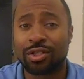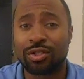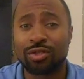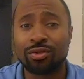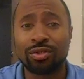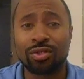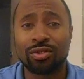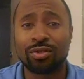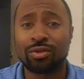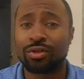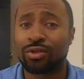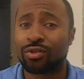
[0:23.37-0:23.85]
due
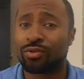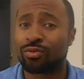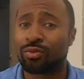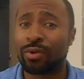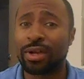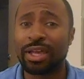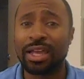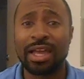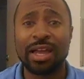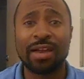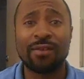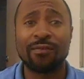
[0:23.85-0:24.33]
to
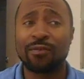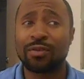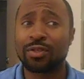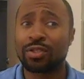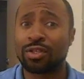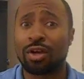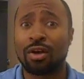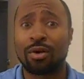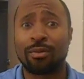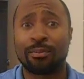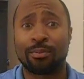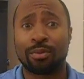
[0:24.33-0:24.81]
great
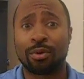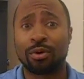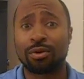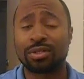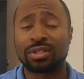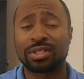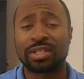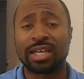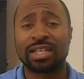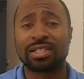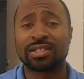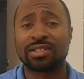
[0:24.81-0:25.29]
efforts on both
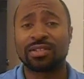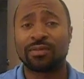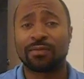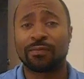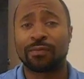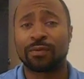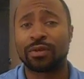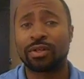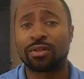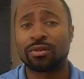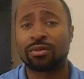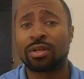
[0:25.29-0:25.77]
sides of the
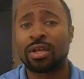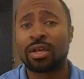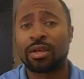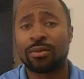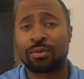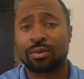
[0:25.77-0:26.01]
field,